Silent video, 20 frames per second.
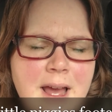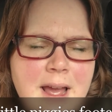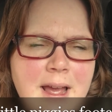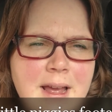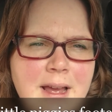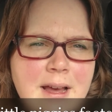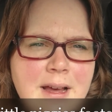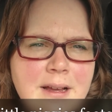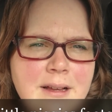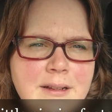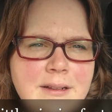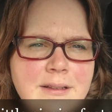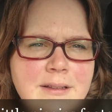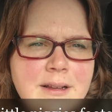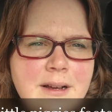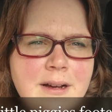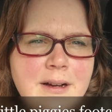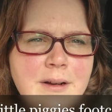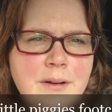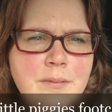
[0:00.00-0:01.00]
and
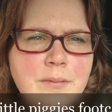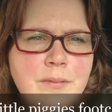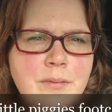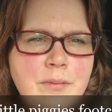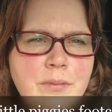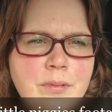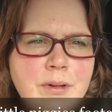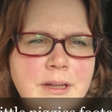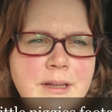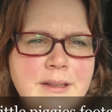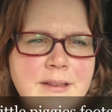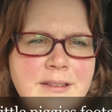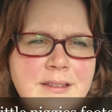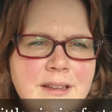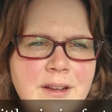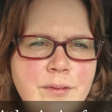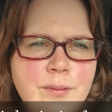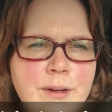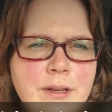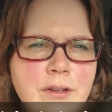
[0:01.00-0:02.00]
um, we can see
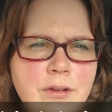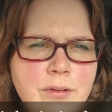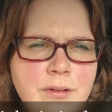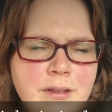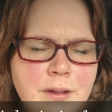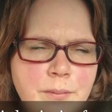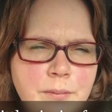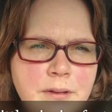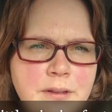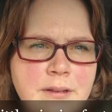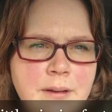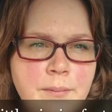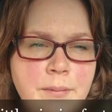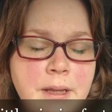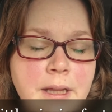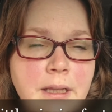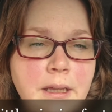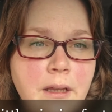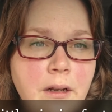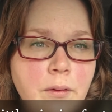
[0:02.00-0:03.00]
if we can do some
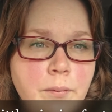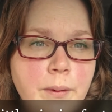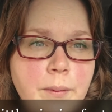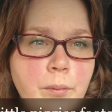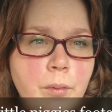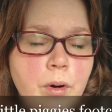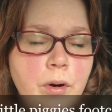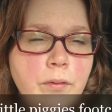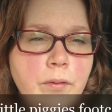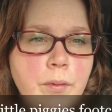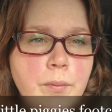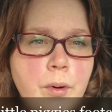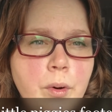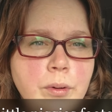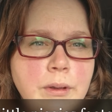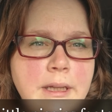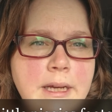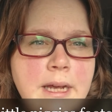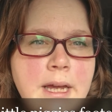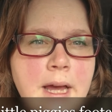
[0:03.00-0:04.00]
something a little bit more
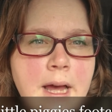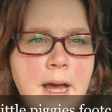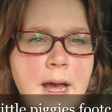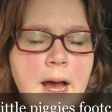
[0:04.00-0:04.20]
remotely.